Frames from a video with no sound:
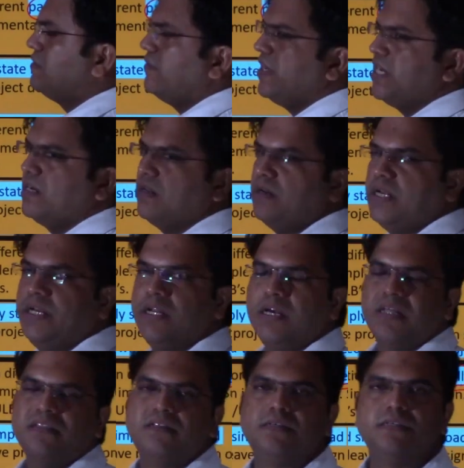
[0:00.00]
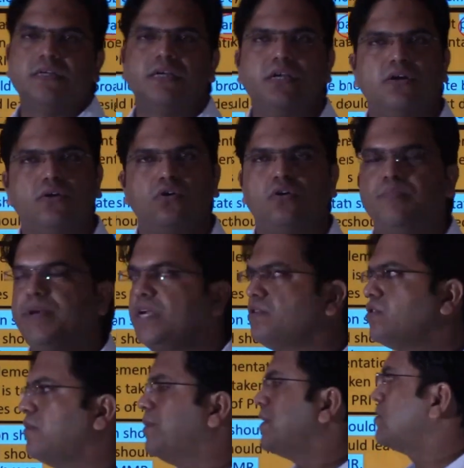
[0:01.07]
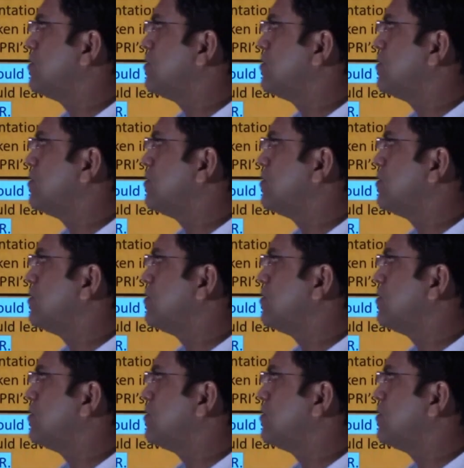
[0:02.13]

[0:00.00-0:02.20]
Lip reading: vehicle, right? This is an economic topic,